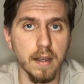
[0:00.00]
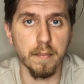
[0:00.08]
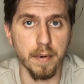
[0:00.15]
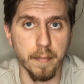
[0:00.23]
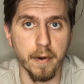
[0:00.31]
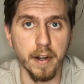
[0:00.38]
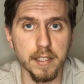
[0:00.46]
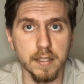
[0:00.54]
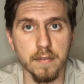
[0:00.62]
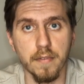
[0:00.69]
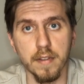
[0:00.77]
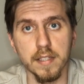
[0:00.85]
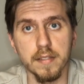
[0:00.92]

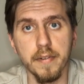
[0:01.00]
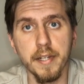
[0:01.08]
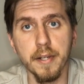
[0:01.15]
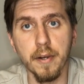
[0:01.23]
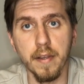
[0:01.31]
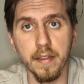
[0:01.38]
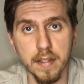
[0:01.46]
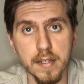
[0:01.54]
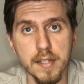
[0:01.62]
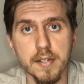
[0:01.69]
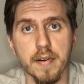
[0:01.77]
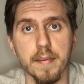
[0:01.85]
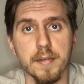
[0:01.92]
preparation for this video in the
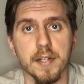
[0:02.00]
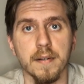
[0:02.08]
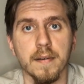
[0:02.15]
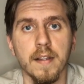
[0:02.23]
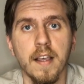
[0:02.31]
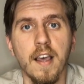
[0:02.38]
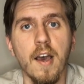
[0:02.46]
description.